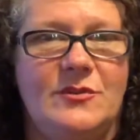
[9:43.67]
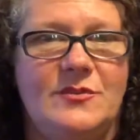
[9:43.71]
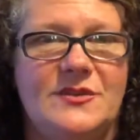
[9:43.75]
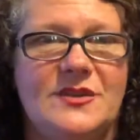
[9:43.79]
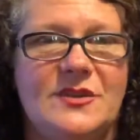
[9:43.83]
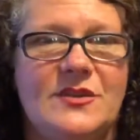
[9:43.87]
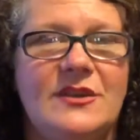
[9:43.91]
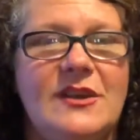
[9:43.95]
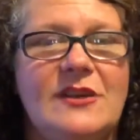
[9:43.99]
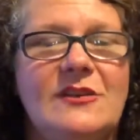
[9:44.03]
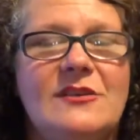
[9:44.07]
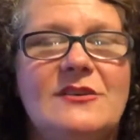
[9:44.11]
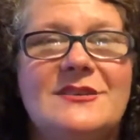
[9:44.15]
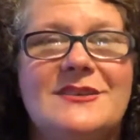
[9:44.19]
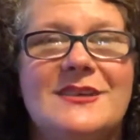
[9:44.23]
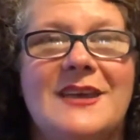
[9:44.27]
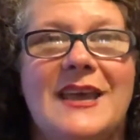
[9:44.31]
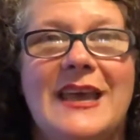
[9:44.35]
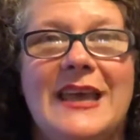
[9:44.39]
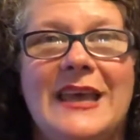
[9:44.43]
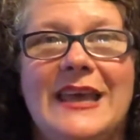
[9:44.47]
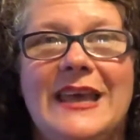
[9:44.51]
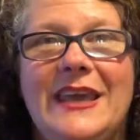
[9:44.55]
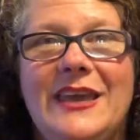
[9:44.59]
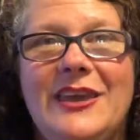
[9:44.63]
So
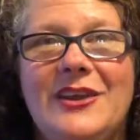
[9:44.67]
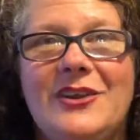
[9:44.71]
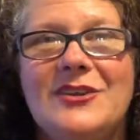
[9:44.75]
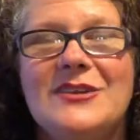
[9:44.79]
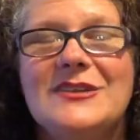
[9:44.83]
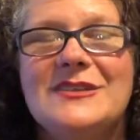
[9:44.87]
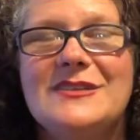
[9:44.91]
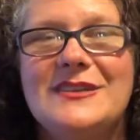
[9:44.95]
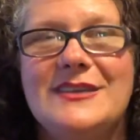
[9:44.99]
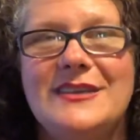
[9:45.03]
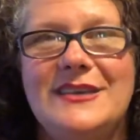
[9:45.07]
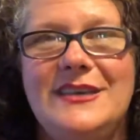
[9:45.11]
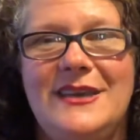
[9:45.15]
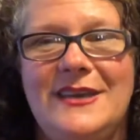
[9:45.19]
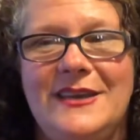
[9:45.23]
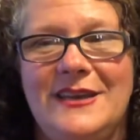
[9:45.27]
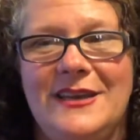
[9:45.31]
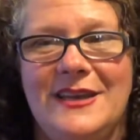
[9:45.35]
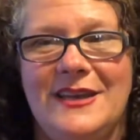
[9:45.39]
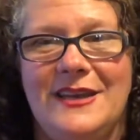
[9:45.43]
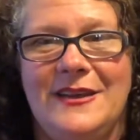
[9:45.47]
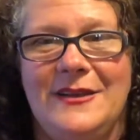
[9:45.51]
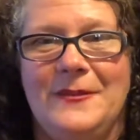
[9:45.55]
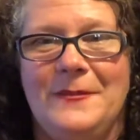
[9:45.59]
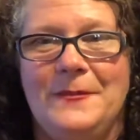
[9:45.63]
here's the
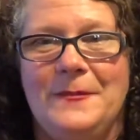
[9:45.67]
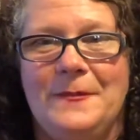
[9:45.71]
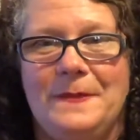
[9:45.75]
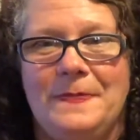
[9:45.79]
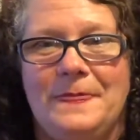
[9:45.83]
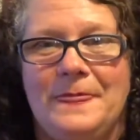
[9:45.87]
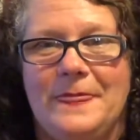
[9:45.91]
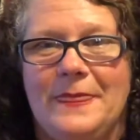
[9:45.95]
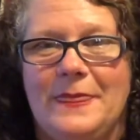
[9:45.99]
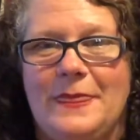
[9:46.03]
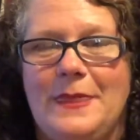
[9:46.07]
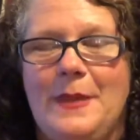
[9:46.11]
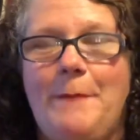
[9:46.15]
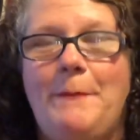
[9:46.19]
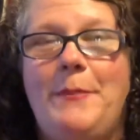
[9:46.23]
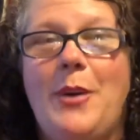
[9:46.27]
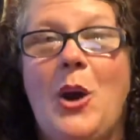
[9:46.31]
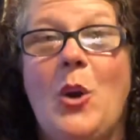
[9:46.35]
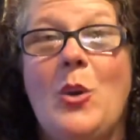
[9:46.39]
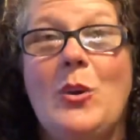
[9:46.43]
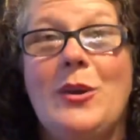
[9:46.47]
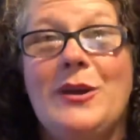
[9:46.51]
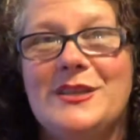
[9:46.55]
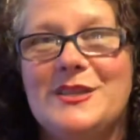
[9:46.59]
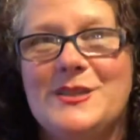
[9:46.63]

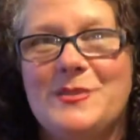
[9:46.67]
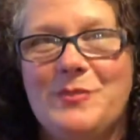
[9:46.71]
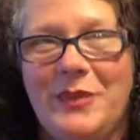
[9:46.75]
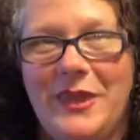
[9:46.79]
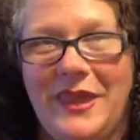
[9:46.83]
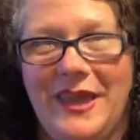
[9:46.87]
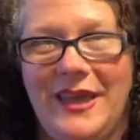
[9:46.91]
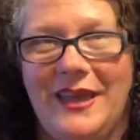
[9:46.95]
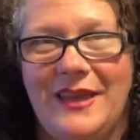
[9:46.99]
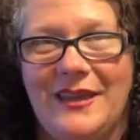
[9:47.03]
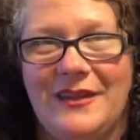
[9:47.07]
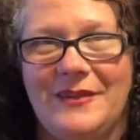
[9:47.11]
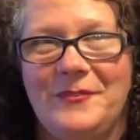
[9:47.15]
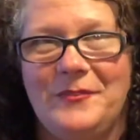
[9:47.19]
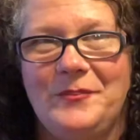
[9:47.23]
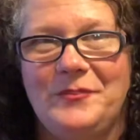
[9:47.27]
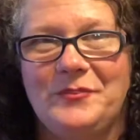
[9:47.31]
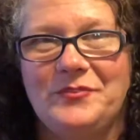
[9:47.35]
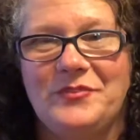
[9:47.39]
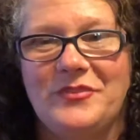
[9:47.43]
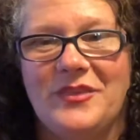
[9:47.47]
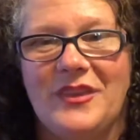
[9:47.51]
bonus plan.